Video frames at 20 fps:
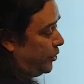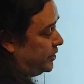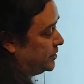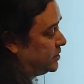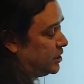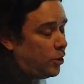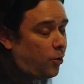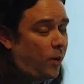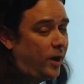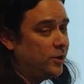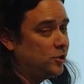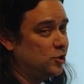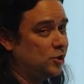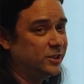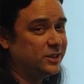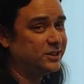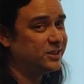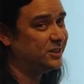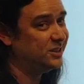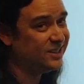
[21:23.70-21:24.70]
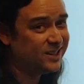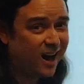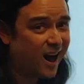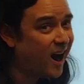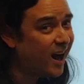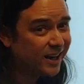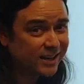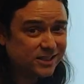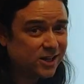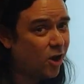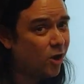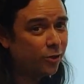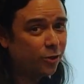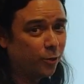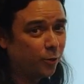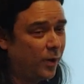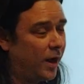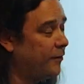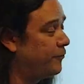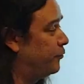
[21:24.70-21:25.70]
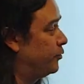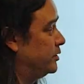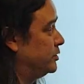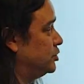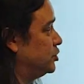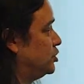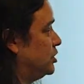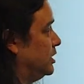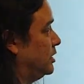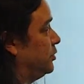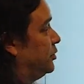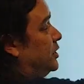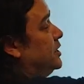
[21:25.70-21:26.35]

this equation is not on the reference sheet.